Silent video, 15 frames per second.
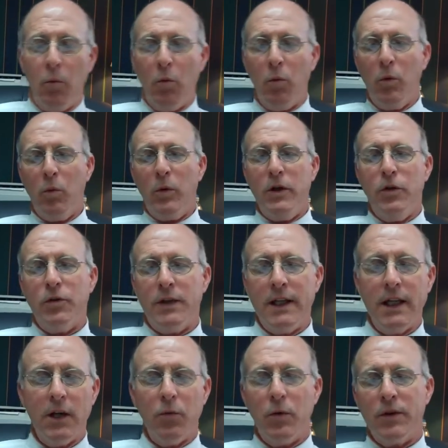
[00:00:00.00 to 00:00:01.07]
when you're
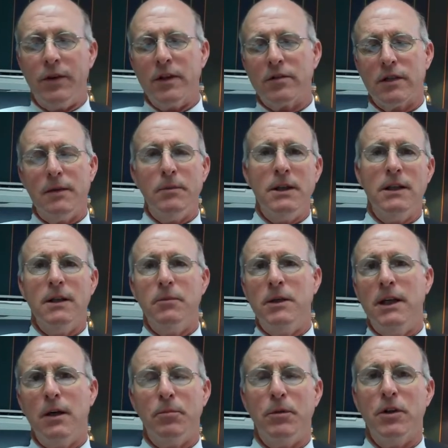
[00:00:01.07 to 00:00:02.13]
dealing with this, let me
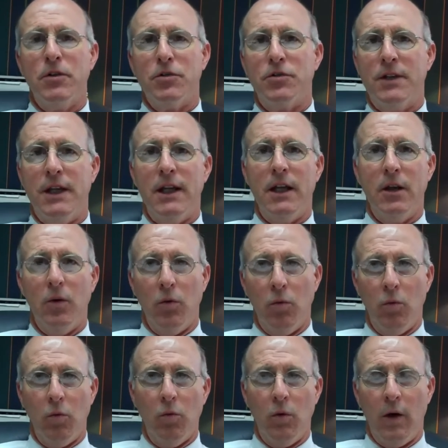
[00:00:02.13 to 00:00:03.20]
help you understand
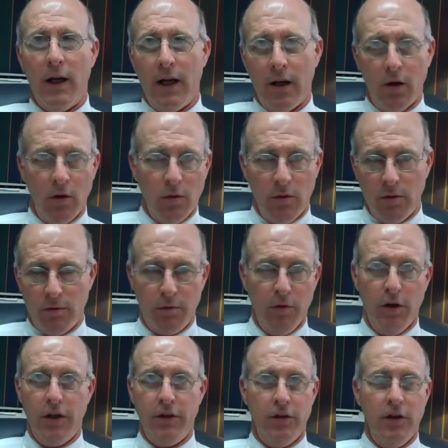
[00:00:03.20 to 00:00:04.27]
how
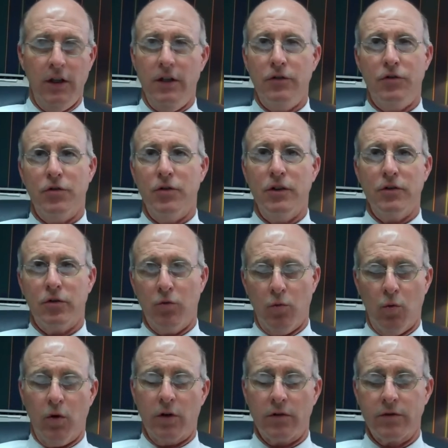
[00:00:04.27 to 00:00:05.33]
flood insurance
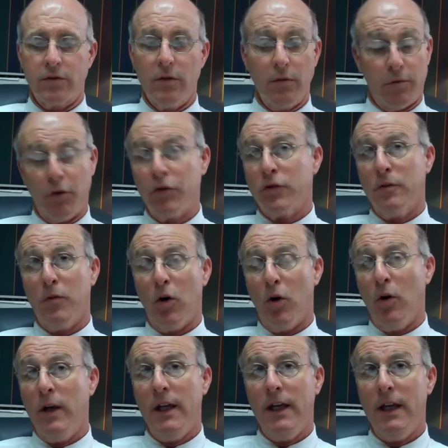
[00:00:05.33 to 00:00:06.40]
works. First of
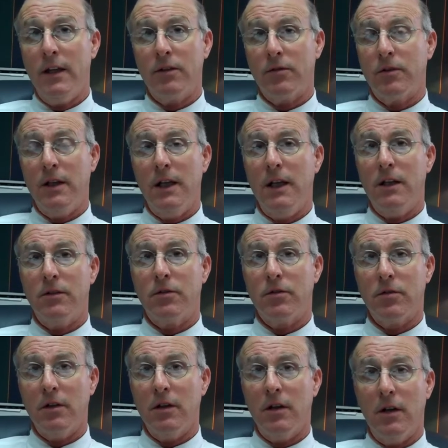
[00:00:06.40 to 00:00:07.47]
all,
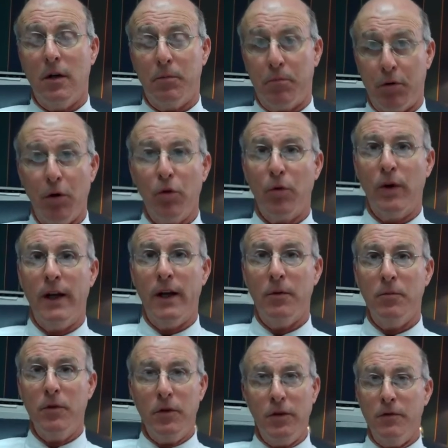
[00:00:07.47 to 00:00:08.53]
it's a
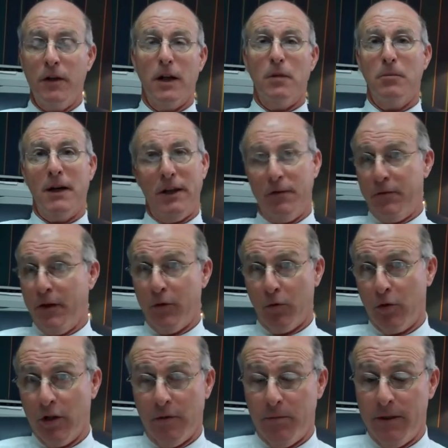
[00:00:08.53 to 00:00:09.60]
program developed by the federal
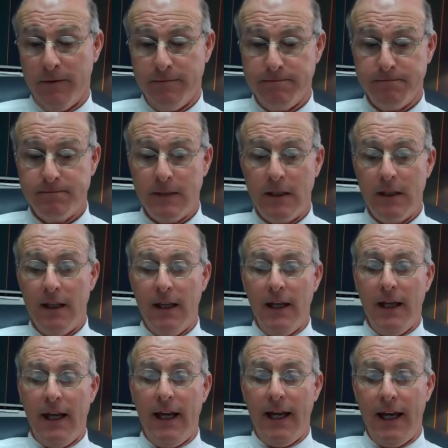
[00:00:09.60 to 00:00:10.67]
government.
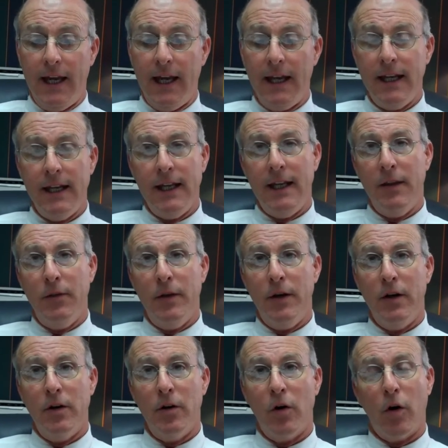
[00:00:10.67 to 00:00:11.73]
And there